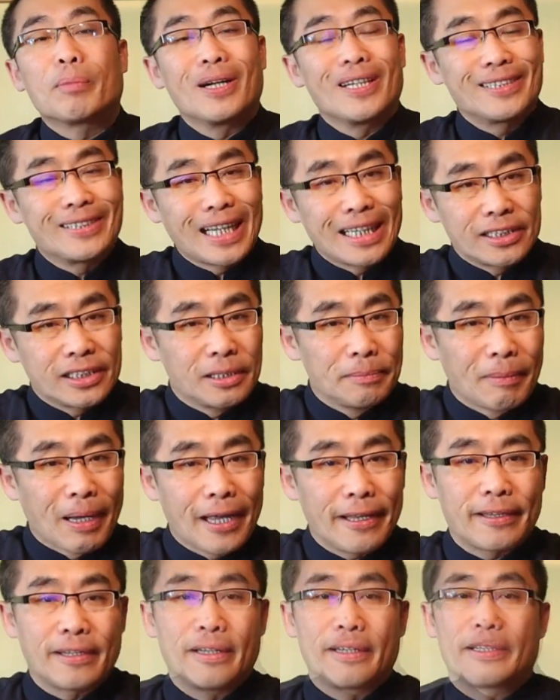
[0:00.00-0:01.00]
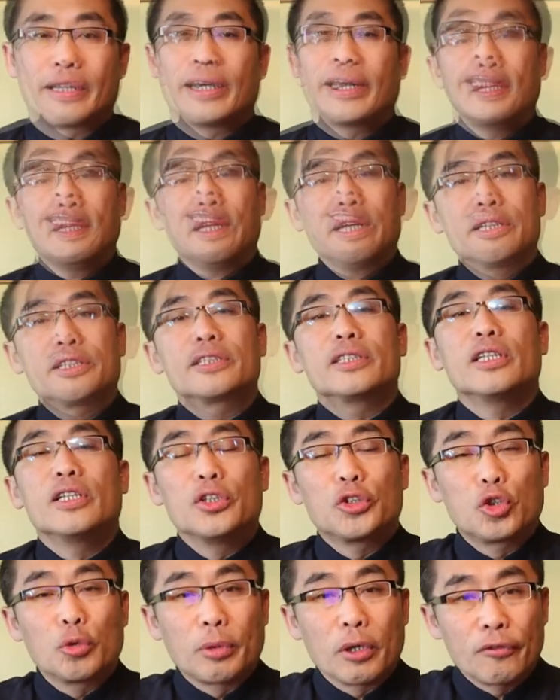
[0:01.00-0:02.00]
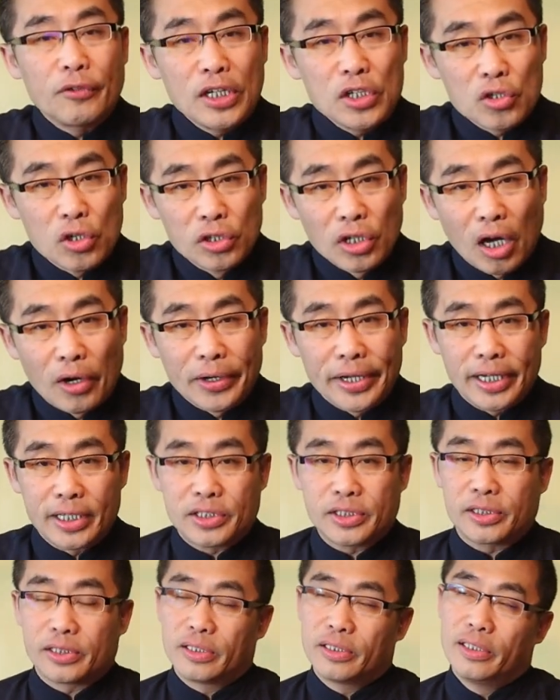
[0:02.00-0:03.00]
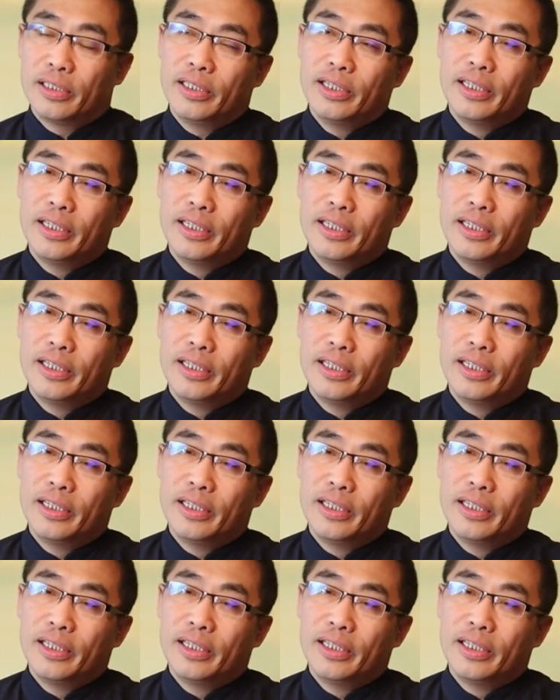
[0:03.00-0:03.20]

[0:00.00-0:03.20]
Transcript: processing method is superficial knowledge,